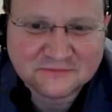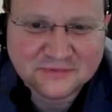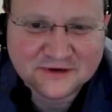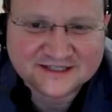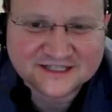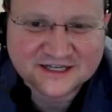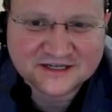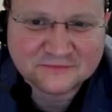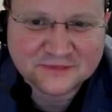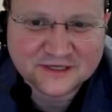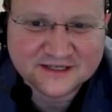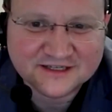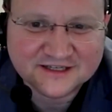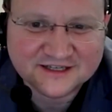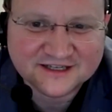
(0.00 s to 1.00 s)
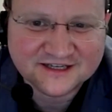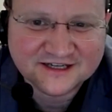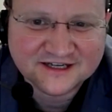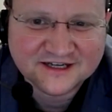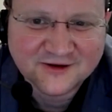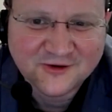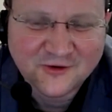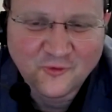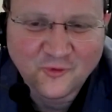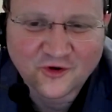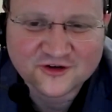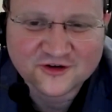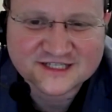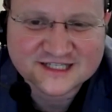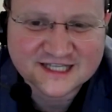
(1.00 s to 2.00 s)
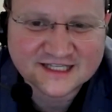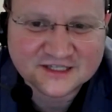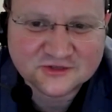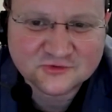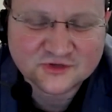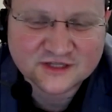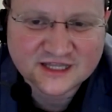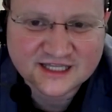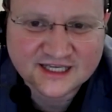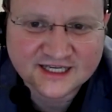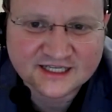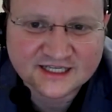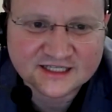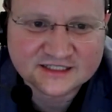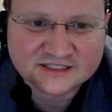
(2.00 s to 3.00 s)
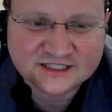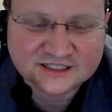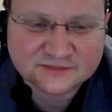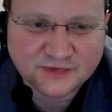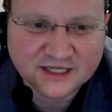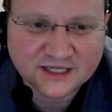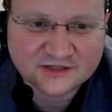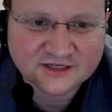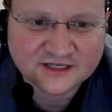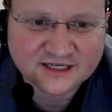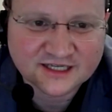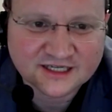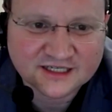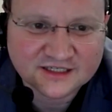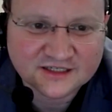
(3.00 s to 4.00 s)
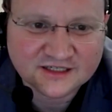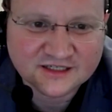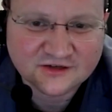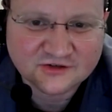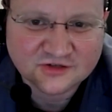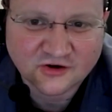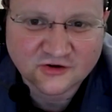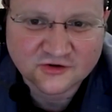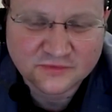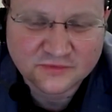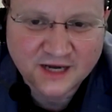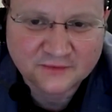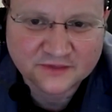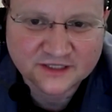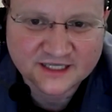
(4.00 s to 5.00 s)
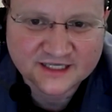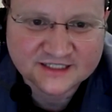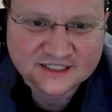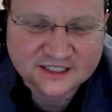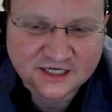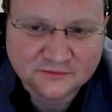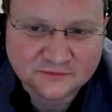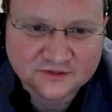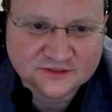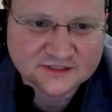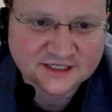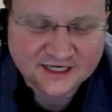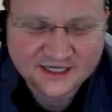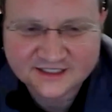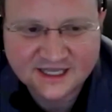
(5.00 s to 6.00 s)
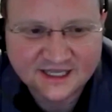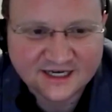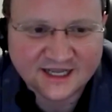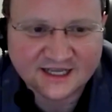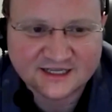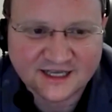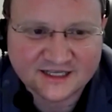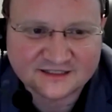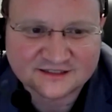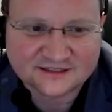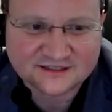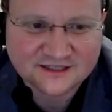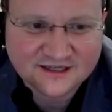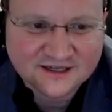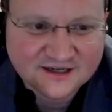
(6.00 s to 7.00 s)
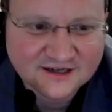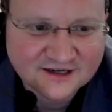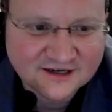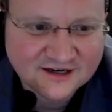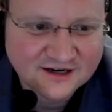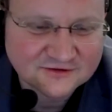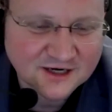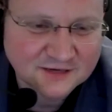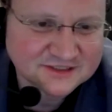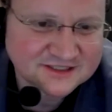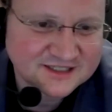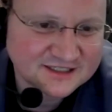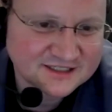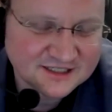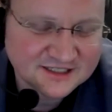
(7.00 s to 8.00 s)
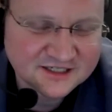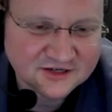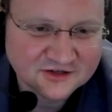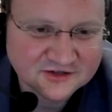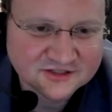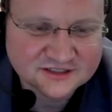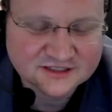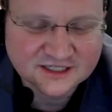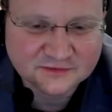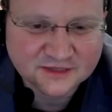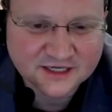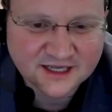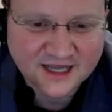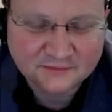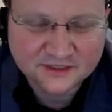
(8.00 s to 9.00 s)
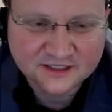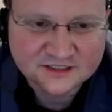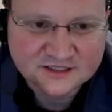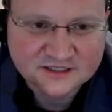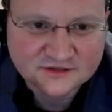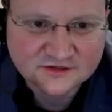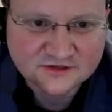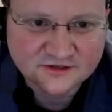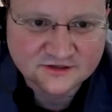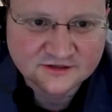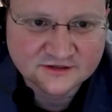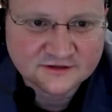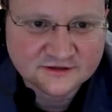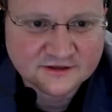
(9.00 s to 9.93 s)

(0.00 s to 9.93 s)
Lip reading: it's gonna be worse than you would think just by looking at, you know, total population numbers, and as Robin says, you know, it's going to be happening sooner.